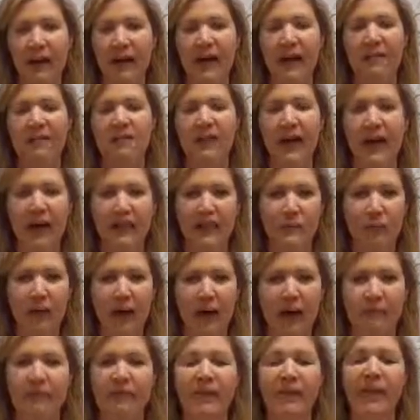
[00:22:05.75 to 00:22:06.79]
And that's
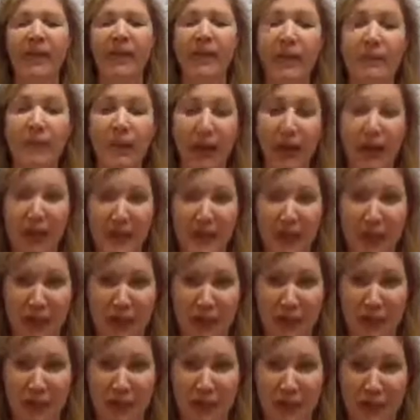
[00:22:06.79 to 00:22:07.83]
why I'm very passionate
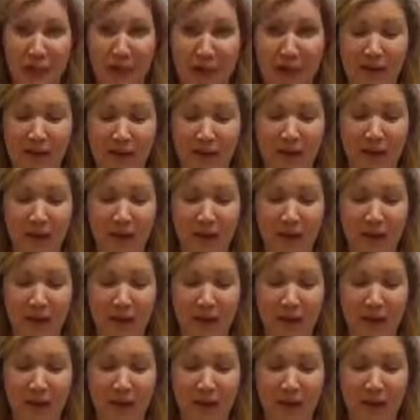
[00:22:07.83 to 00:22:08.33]
about doing this.